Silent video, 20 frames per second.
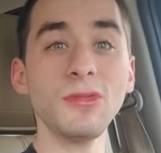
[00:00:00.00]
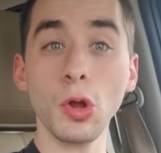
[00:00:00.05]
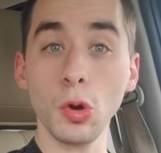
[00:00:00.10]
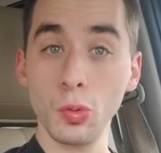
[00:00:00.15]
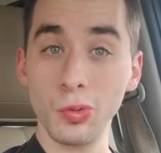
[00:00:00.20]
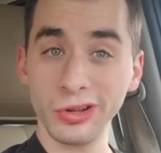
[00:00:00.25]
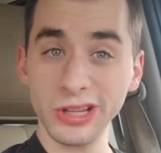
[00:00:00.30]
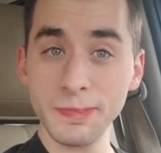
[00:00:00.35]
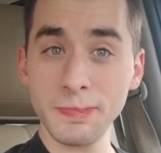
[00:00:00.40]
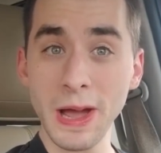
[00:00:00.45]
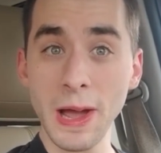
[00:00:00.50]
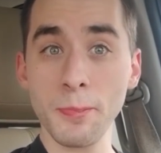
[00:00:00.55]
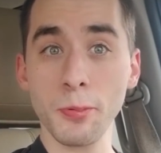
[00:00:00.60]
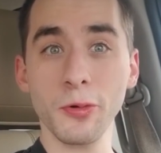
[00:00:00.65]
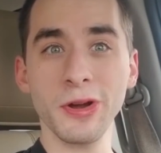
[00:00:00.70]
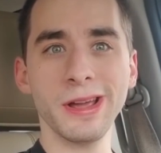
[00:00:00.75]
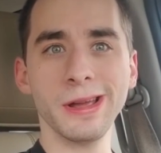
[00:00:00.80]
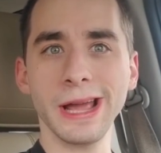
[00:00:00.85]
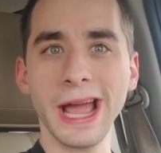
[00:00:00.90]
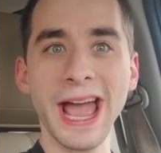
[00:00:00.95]
really
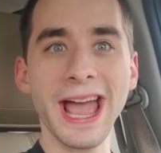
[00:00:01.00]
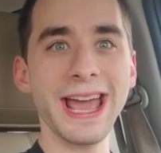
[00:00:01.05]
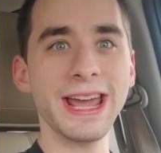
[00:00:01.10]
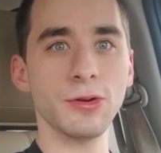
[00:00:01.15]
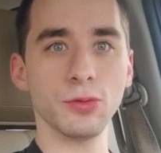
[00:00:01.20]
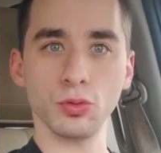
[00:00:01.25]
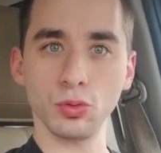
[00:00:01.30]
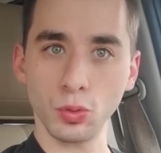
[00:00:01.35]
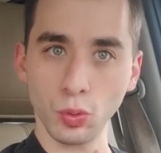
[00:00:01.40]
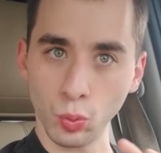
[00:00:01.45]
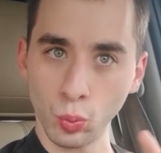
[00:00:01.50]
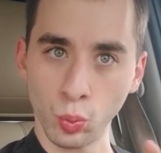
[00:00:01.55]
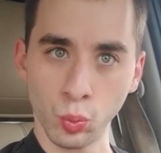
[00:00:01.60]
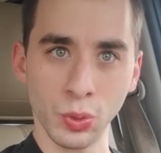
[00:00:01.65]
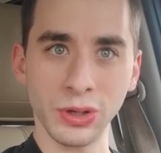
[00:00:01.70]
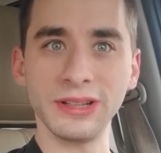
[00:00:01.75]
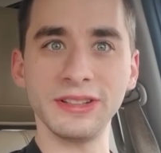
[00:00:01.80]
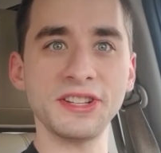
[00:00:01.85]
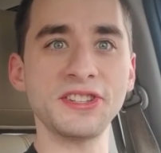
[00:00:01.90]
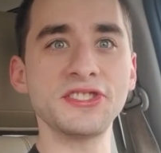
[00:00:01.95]
peppery, and
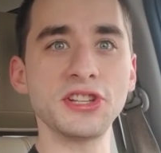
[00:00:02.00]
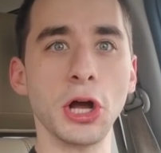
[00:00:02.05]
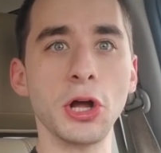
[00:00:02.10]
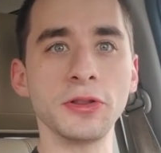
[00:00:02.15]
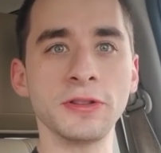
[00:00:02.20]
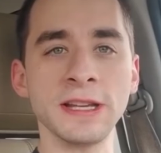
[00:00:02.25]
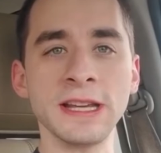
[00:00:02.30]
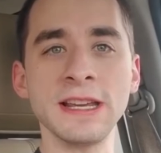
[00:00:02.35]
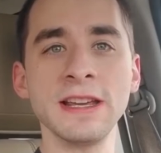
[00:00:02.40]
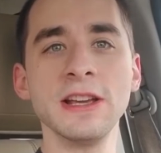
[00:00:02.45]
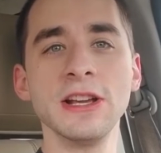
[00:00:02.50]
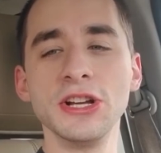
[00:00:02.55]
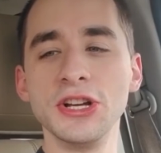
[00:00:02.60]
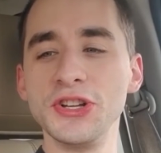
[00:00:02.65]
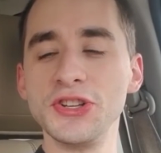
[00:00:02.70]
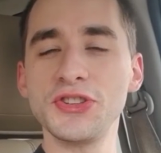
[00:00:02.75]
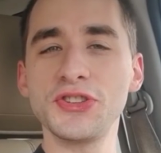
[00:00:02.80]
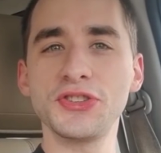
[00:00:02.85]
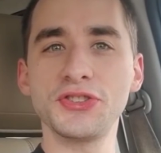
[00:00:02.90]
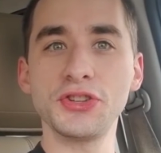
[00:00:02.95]
really salty.
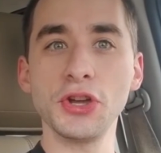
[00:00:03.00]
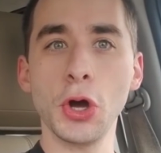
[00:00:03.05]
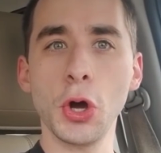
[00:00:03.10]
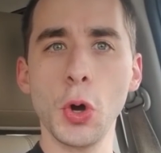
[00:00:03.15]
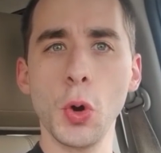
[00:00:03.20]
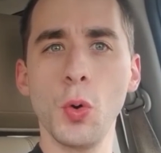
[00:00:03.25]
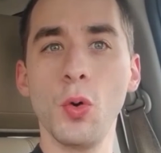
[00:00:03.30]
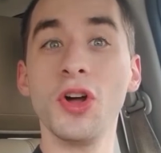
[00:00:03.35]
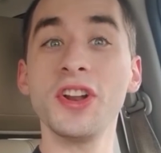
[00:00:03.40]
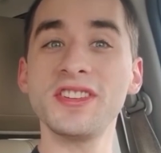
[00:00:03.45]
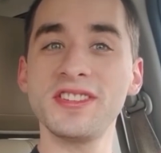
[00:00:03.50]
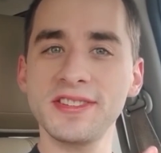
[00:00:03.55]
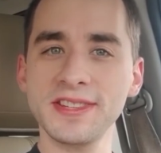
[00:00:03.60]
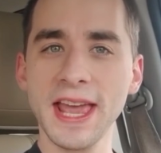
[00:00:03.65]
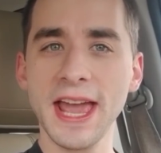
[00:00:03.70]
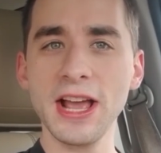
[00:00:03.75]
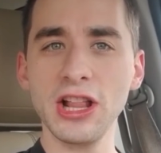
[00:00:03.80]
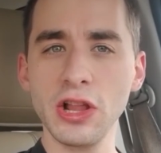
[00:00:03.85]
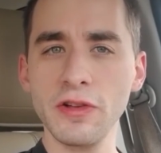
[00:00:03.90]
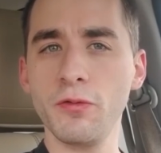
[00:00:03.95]
So on a
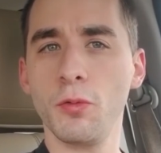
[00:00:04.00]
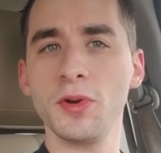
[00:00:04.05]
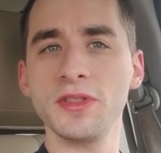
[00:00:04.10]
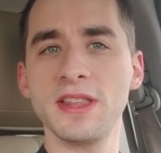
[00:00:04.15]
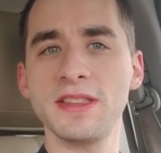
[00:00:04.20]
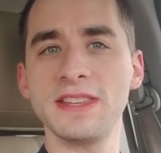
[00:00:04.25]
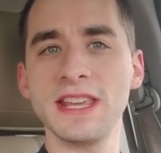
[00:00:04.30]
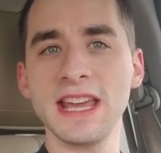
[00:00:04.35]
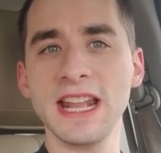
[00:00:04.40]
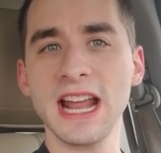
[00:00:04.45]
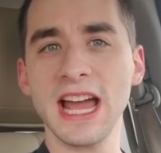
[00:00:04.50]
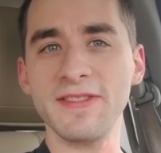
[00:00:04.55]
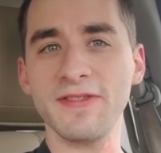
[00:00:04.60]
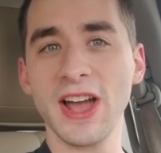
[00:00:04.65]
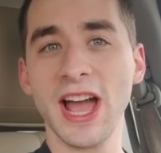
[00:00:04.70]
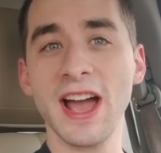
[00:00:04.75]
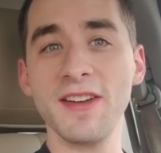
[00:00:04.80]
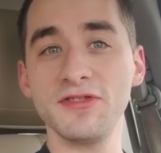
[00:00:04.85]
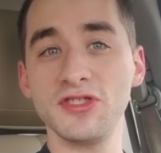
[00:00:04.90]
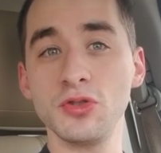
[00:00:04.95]
scale of 1 to 10, if I
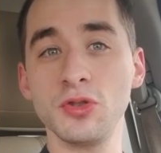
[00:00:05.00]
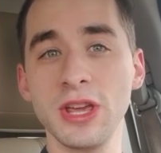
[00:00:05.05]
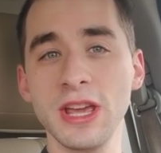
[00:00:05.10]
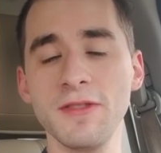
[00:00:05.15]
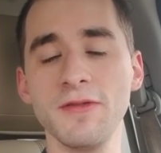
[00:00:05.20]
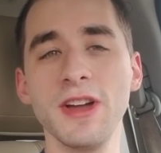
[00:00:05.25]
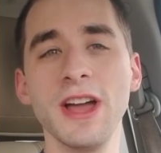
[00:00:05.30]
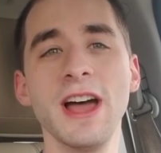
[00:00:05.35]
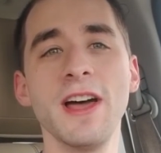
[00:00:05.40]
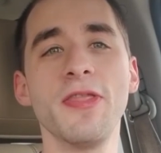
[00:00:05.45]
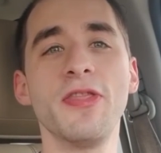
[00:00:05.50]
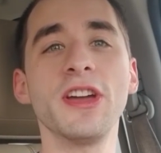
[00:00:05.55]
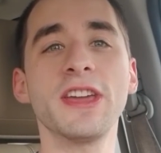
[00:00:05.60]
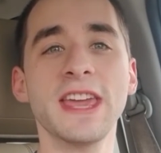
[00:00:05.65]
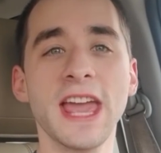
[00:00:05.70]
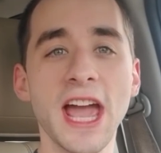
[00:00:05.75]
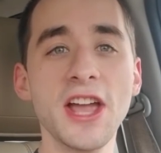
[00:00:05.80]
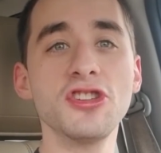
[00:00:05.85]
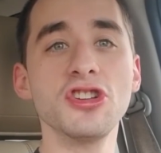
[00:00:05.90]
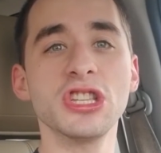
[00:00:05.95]
have to give the
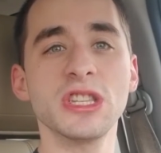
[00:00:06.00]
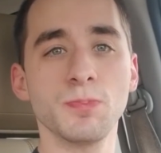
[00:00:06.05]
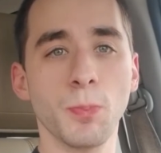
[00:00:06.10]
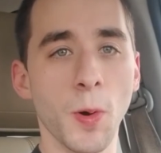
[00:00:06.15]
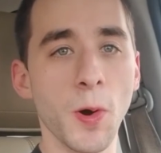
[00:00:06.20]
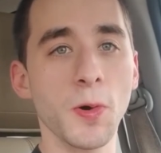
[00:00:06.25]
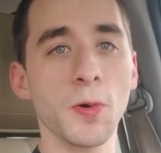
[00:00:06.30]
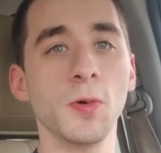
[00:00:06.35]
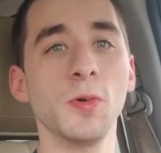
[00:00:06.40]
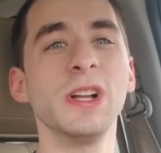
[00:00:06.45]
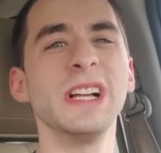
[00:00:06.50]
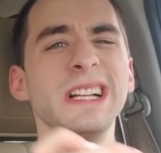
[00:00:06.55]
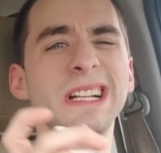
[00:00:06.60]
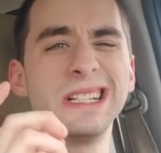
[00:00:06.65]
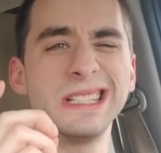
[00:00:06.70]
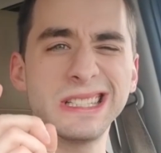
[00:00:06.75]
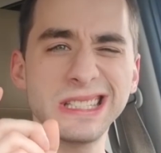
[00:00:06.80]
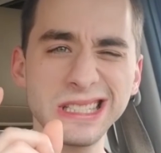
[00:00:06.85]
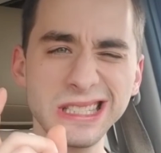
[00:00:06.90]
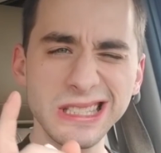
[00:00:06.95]
Cajun Sparkle,
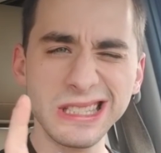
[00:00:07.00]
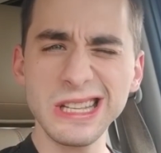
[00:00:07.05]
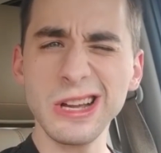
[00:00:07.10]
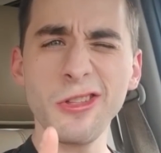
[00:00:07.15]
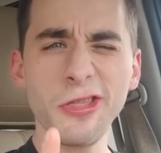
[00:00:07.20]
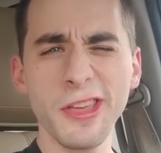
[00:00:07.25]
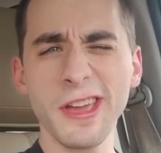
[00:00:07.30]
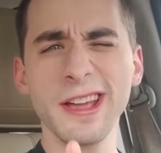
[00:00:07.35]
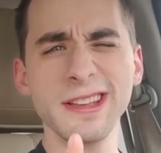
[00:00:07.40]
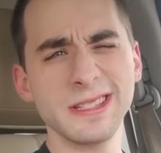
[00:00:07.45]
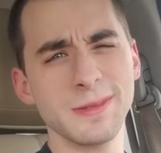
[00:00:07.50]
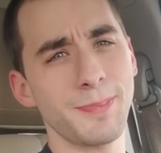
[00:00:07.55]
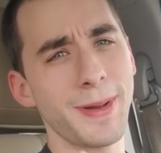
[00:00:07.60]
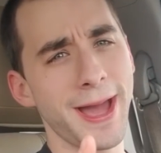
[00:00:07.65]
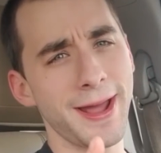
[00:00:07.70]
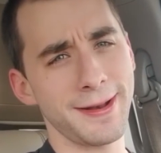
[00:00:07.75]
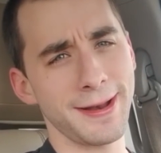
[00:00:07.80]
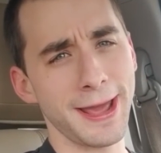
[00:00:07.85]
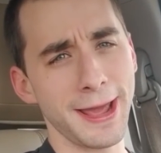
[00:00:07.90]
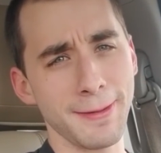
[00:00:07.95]
still think it's a
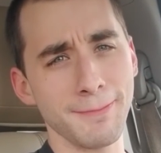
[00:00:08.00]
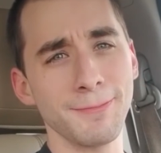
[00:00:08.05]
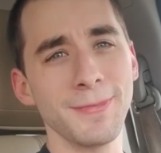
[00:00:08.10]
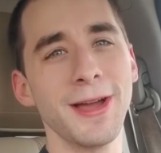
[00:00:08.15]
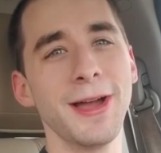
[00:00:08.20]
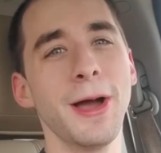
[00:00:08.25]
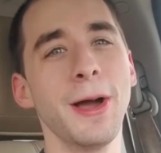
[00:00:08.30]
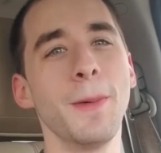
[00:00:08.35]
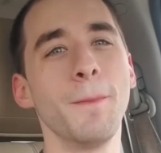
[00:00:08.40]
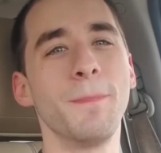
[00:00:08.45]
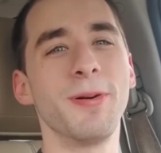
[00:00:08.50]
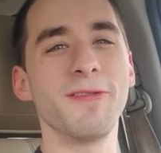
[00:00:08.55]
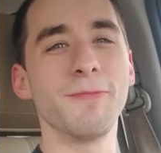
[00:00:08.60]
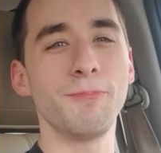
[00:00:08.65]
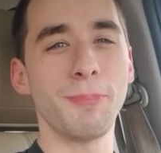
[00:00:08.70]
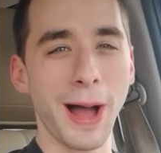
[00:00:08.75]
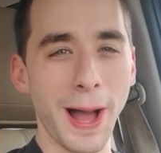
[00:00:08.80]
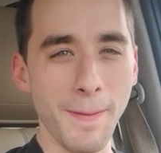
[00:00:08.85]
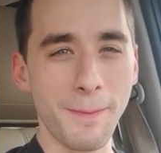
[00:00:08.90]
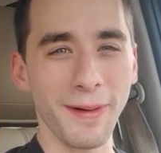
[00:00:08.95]
bad name, from
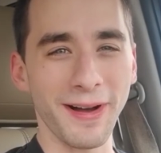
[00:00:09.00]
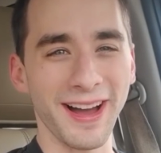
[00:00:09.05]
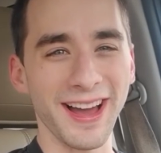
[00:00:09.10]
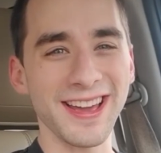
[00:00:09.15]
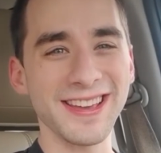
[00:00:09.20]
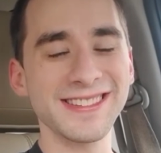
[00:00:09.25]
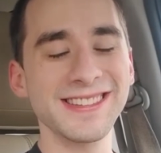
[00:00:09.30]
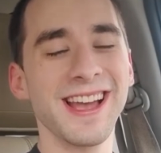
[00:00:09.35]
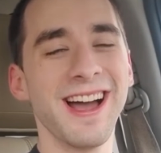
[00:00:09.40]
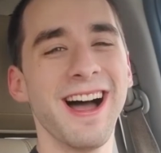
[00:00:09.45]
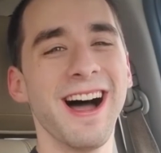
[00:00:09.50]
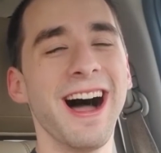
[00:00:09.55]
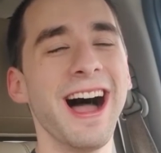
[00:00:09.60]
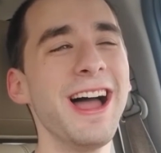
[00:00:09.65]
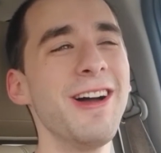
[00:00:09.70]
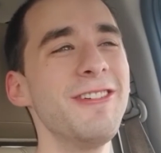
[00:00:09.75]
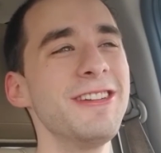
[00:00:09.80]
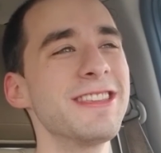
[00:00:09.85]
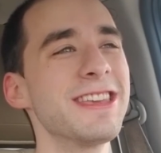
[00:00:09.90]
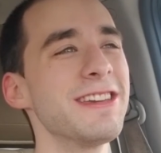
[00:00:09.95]
Popeyes,
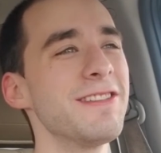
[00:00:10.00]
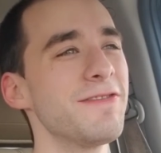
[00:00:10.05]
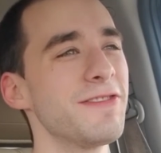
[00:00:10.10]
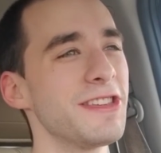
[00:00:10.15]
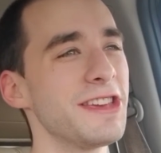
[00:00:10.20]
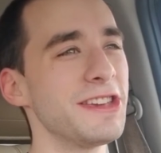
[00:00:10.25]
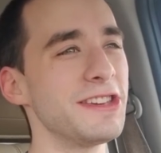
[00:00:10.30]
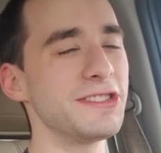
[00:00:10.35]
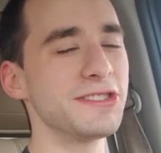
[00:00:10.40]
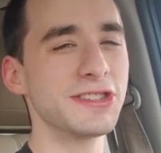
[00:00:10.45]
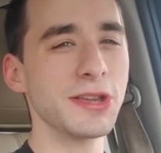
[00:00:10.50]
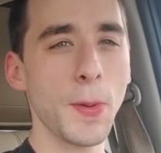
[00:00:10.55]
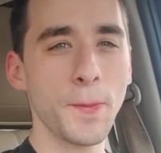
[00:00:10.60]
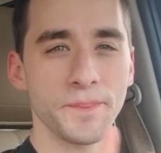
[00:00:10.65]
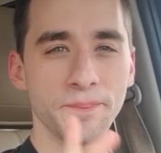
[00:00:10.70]
I would give these,